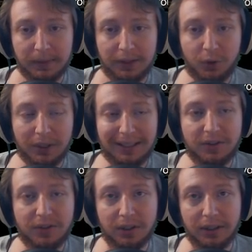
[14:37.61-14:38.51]
You can get
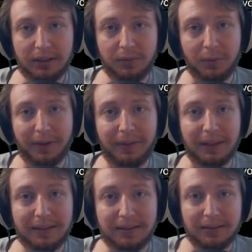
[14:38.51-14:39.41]
started with
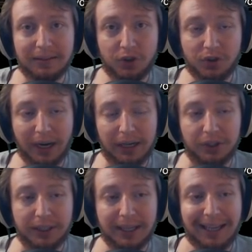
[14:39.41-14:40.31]
this
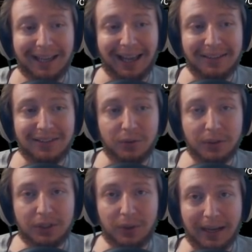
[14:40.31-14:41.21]
strategy as soon
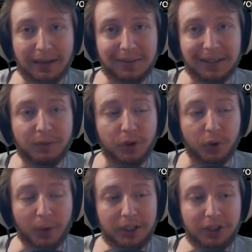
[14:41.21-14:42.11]
as you have level
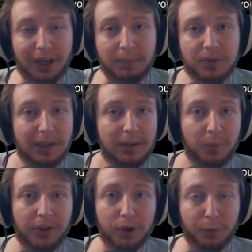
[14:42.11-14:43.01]
twenty gems
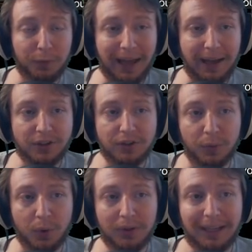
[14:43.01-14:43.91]
with your flasks
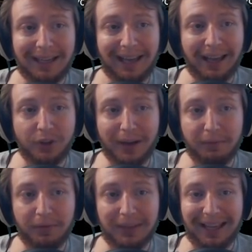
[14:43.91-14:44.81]
rolled, and you
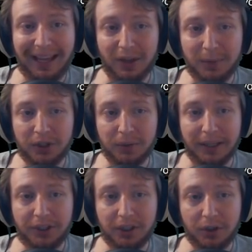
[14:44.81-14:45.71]
have the ailment
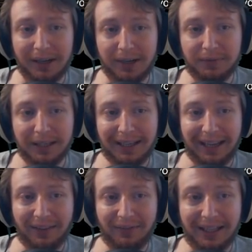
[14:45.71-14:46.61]
duration craft
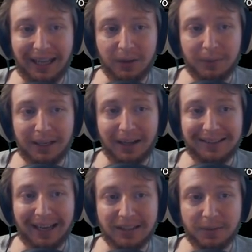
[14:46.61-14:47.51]
and the ailment
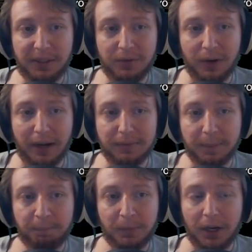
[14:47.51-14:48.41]
attack speed craft.
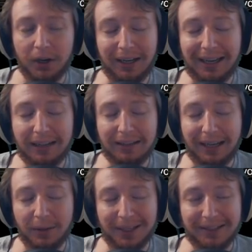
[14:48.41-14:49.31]
All right, not
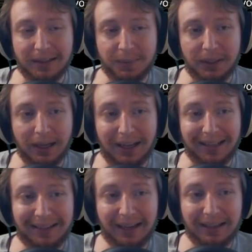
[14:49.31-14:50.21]
ailment attack speed, uh,
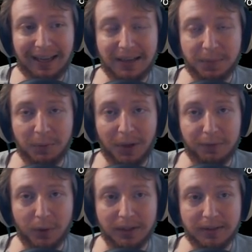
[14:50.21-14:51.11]
attack and cast speed while
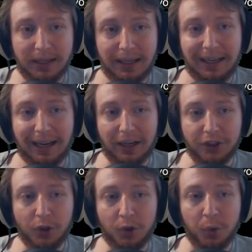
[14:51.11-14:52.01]
focused. Uh,
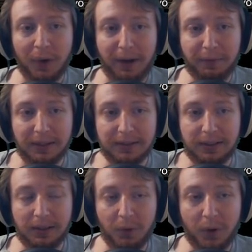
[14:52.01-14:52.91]
you'll craft this.
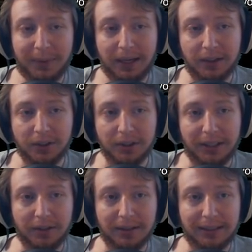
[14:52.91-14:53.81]
It won't be on your
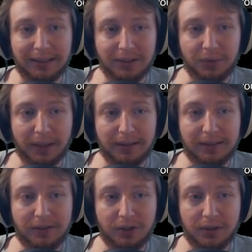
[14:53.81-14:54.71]
gear like this, right? This
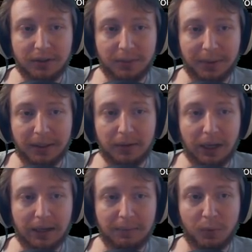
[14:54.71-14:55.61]
is just a little bit
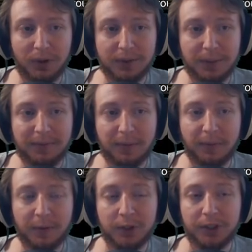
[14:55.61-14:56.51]
uh, more expensive of
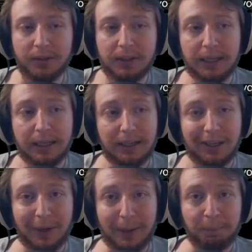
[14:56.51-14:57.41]
a version,
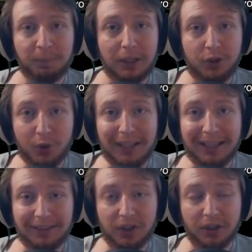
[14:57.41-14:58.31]
right? You can
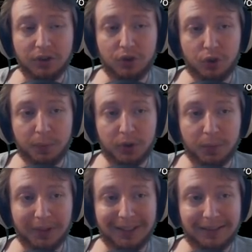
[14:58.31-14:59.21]
get started super,
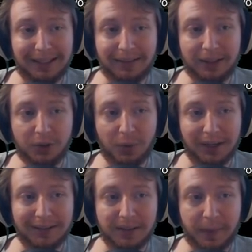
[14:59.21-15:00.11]
super easy. And then you want
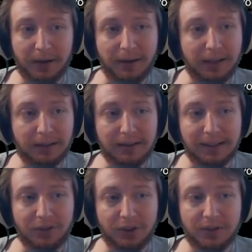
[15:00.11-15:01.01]
to despair on hit because
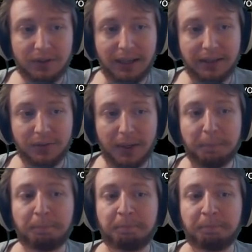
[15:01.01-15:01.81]
that's just nice, right?